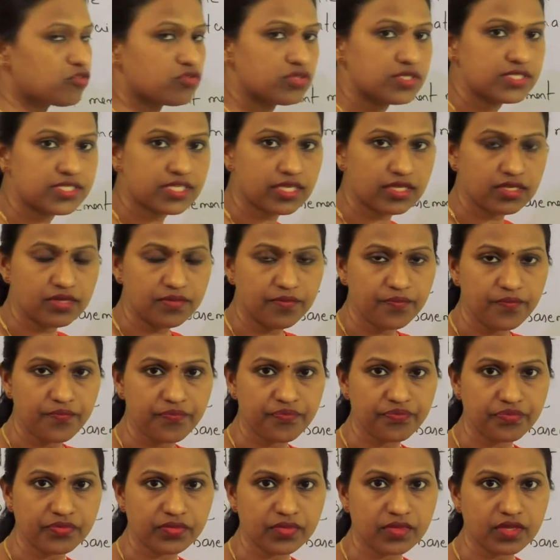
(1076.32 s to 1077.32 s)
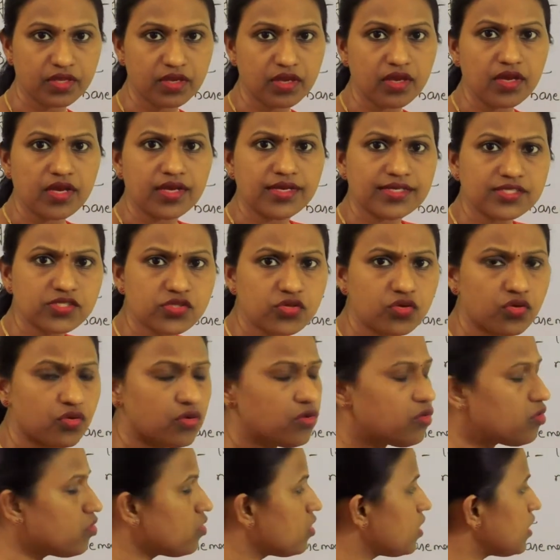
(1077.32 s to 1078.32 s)
to the cell so
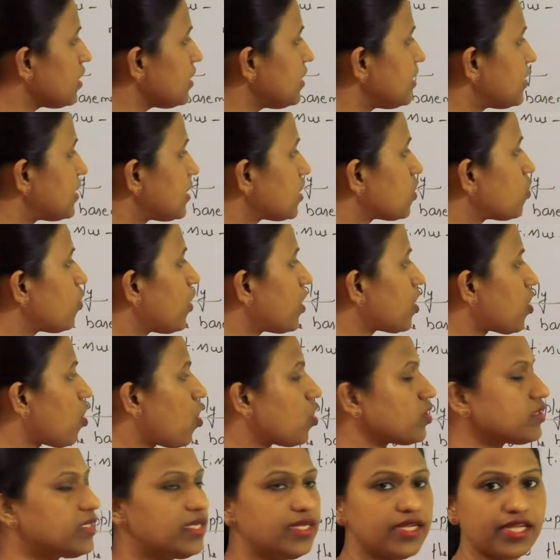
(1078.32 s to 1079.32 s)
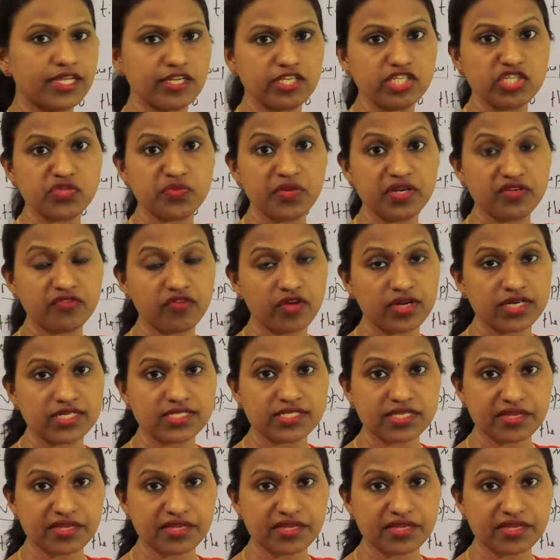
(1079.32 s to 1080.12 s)
it requires all the nourishment for its